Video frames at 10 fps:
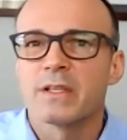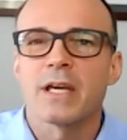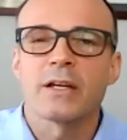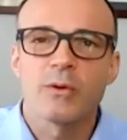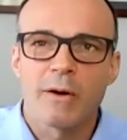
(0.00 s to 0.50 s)

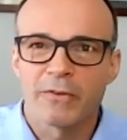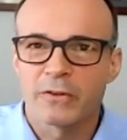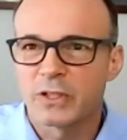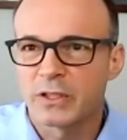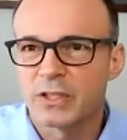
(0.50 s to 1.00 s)
set you up
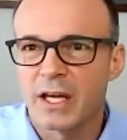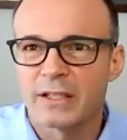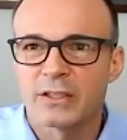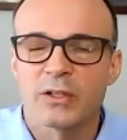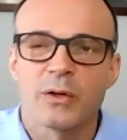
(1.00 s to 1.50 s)
for
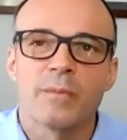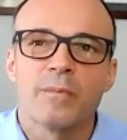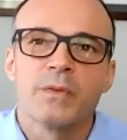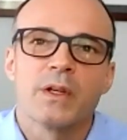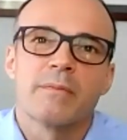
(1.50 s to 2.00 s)
success.
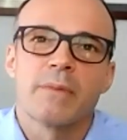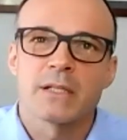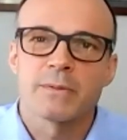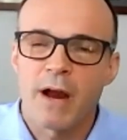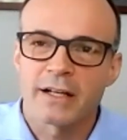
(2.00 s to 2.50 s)
So
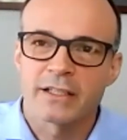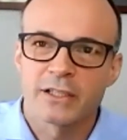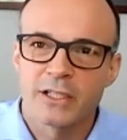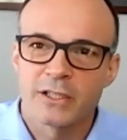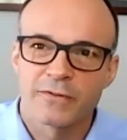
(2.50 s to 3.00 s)
best
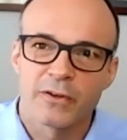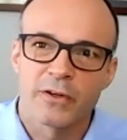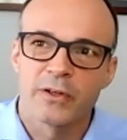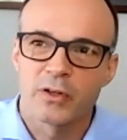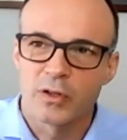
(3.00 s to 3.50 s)
practices
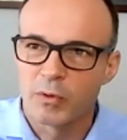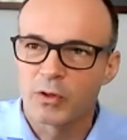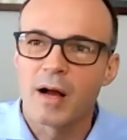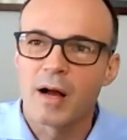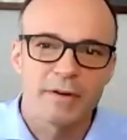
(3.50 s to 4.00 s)
for
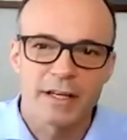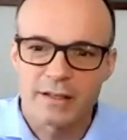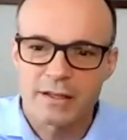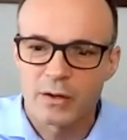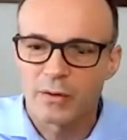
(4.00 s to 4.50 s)
herbal
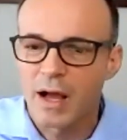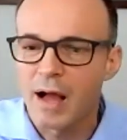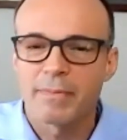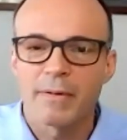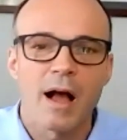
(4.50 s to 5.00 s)
companies. So
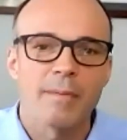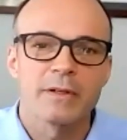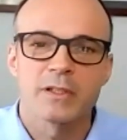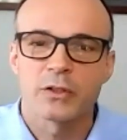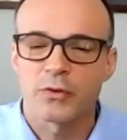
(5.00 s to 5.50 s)

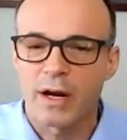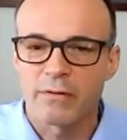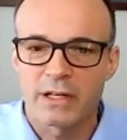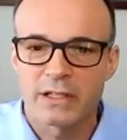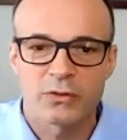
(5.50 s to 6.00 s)
AHPA is a
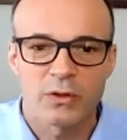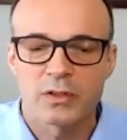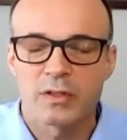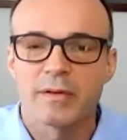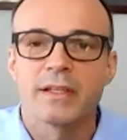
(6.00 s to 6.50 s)
great
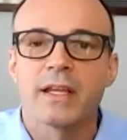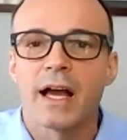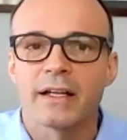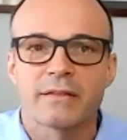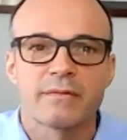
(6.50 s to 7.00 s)
resource. I mean,
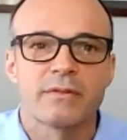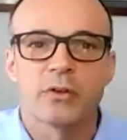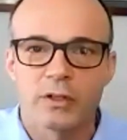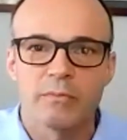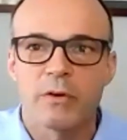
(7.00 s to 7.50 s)
I
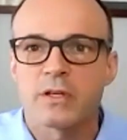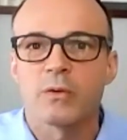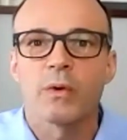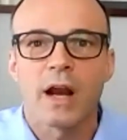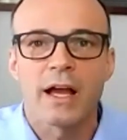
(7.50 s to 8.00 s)
learned most
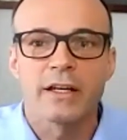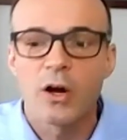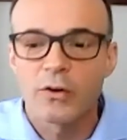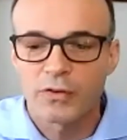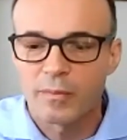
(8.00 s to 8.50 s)
of what I
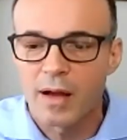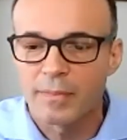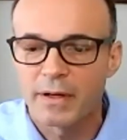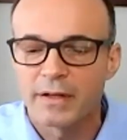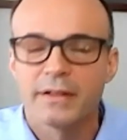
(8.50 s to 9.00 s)
know from
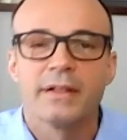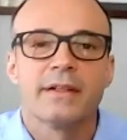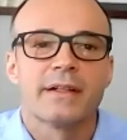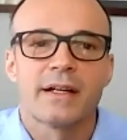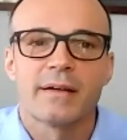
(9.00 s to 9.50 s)
AHPA,
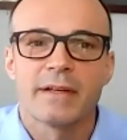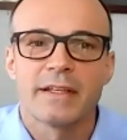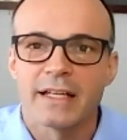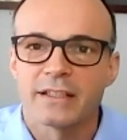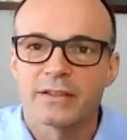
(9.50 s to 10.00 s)

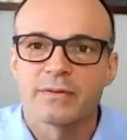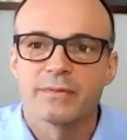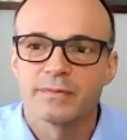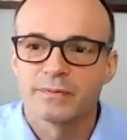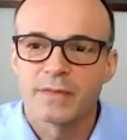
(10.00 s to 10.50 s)

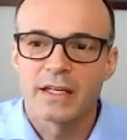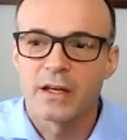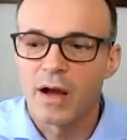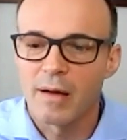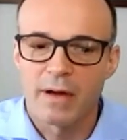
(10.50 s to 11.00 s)
and
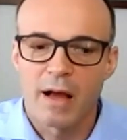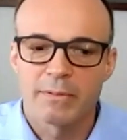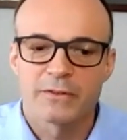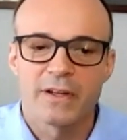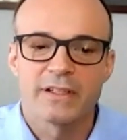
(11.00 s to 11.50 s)

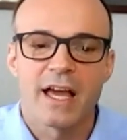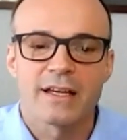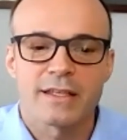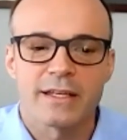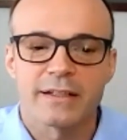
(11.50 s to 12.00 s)
AHPA is
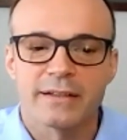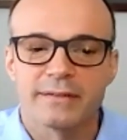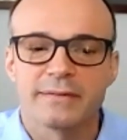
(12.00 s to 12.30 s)
fantastic.